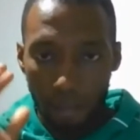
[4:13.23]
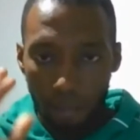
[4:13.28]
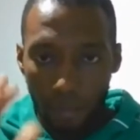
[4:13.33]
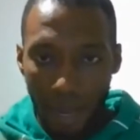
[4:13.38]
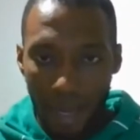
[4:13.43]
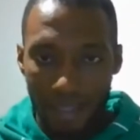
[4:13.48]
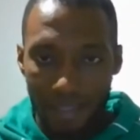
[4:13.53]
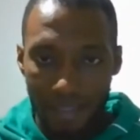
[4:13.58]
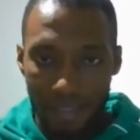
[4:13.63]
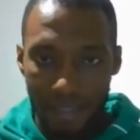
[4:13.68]
the
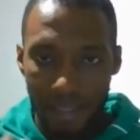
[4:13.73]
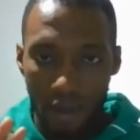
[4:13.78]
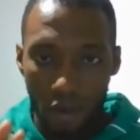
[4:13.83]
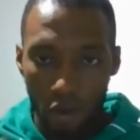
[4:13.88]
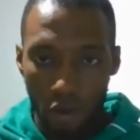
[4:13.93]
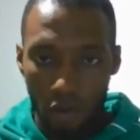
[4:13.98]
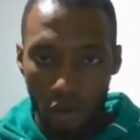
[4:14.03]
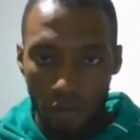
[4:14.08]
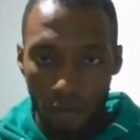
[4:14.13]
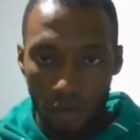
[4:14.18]

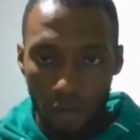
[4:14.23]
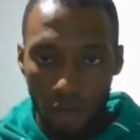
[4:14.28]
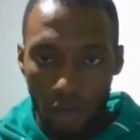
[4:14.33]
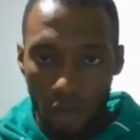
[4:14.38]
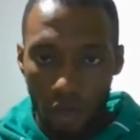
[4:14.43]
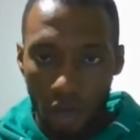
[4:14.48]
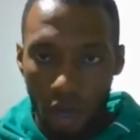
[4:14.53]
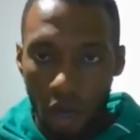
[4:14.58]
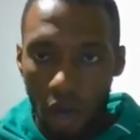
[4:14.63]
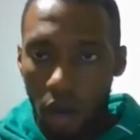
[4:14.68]
mindset of
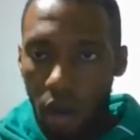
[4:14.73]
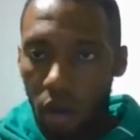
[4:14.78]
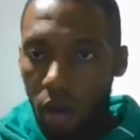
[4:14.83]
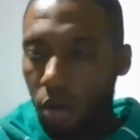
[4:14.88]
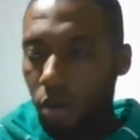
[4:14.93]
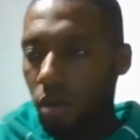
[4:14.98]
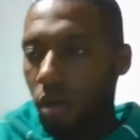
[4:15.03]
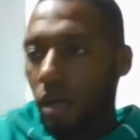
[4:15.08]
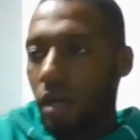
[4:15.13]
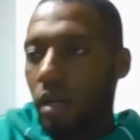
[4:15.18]

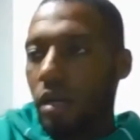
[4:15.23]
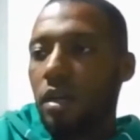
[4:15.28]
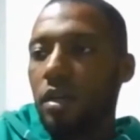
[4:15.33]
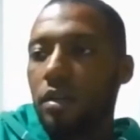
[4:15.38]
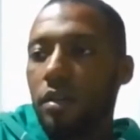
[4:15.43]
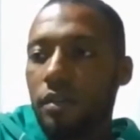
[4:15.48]
oh